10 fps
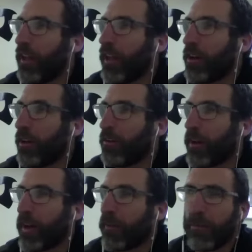you know,
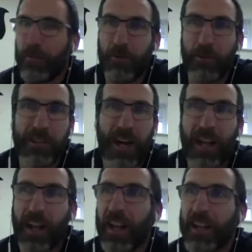performance
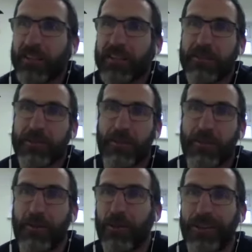analysts,
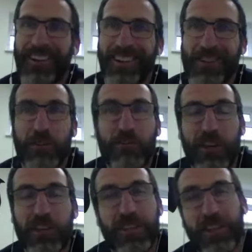or
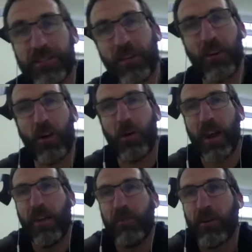nutritionists, or
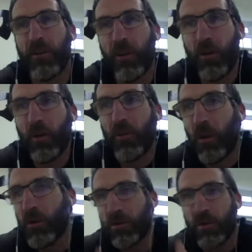whatever, or
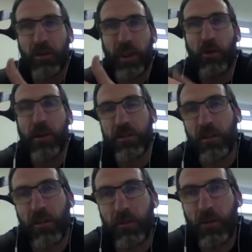they go into
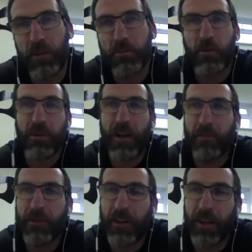sort of the non-sport
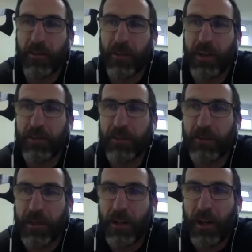development side of things. So
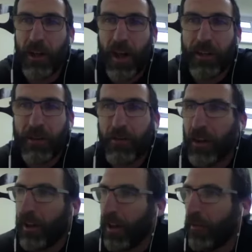I think
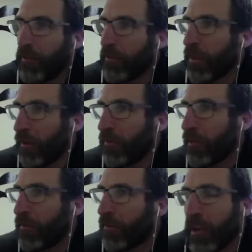if
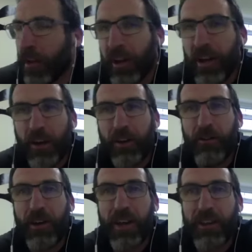you're looking at
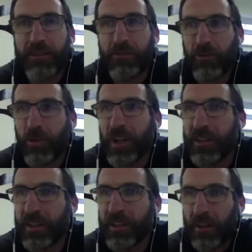careers, what
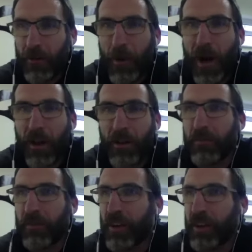is it that you're part
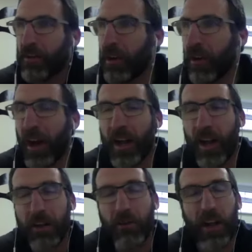of and that you
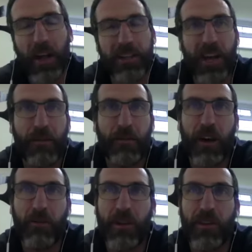can identify
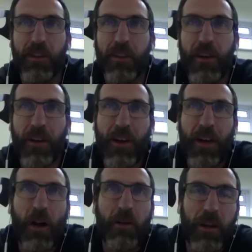with, and
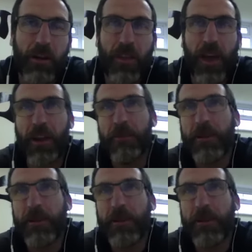how can you then